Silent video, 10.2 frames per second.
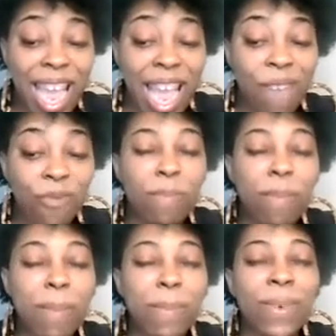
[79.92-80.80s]
and
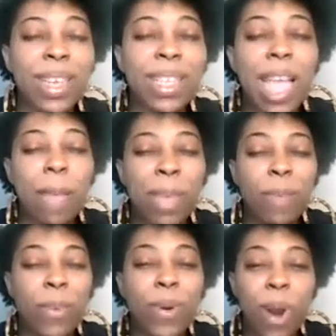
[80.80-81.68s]
remembering that
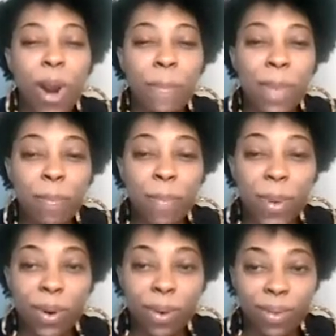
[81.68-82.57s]
people are
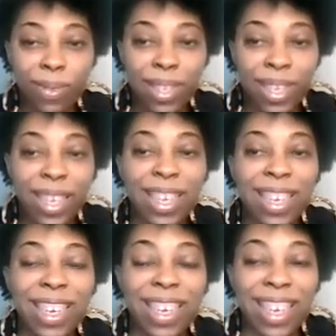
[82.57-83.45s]
people.
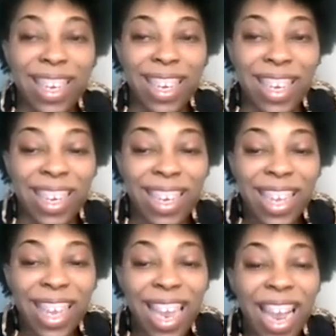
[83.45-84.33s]
And
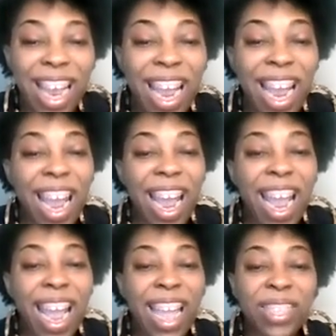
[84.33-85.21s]

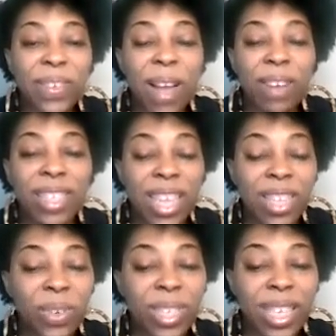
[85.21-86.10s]
so I'll say
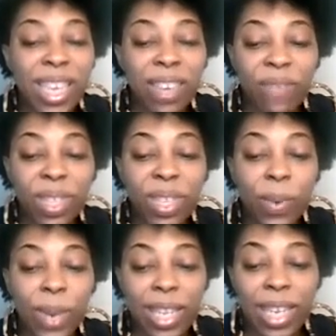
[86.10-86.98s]
those again really
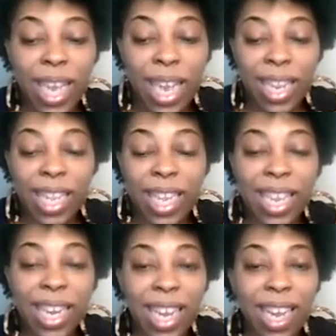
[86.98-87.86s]
quickly. And
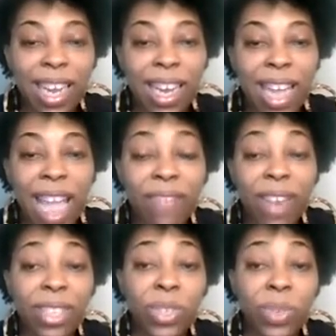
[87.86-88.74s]
then after
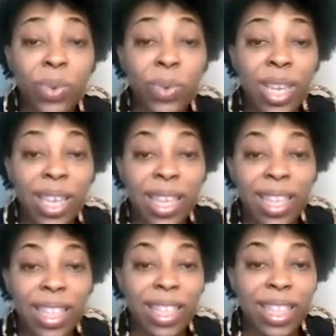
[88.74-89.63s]
I do
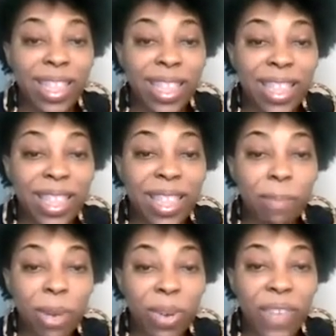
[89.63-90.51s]
the
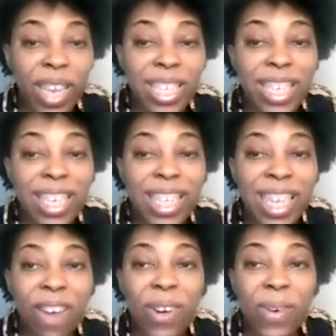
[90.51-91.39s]
motivation,
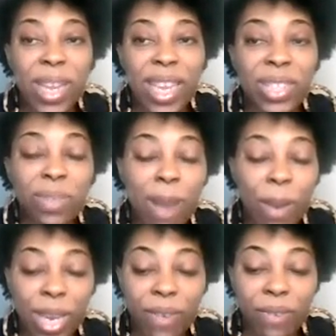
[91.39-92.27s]
then I'll go ahead and do my
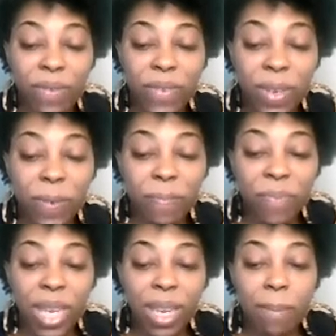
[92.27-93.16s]
weekend review.
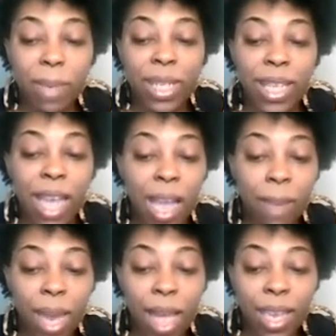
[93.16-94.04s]
But
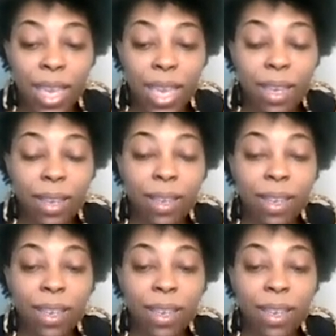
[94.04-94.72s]
time blocking,